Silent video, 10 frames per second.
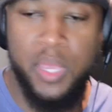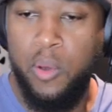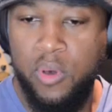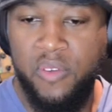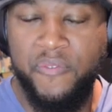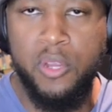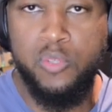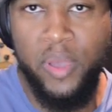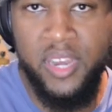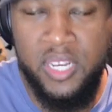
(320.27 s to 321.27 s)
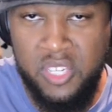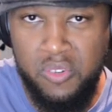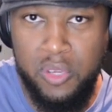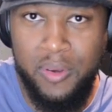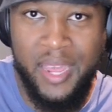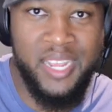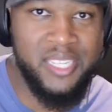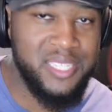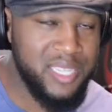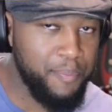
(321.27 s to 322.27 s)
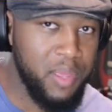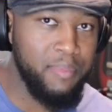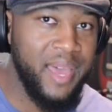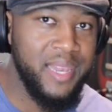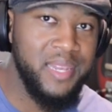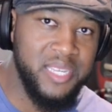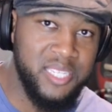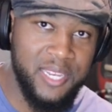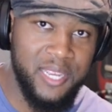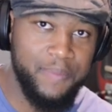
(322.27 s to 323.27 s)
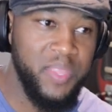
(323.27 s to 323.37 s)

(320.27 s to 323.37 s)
Well, the first way that you do that is simply by listening.